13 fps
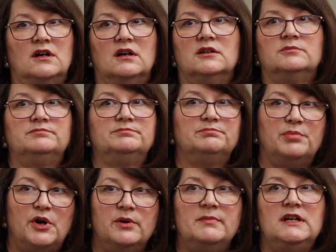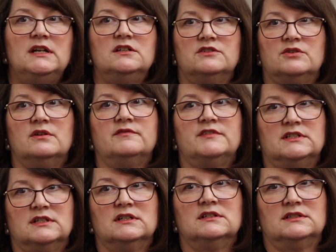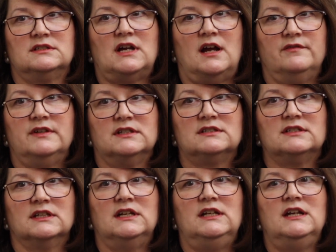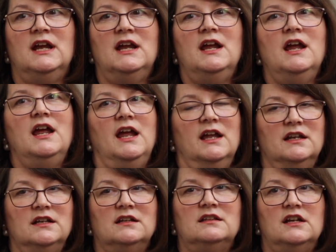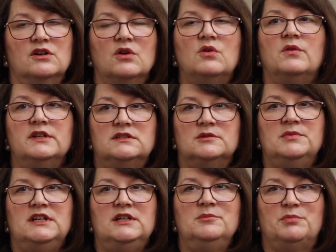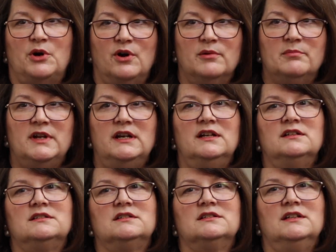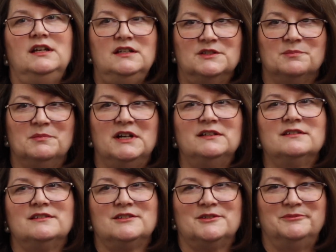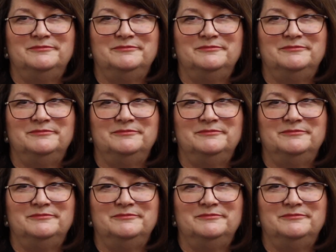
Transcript: are permanent services, obviously, and they're going to be permanent easements.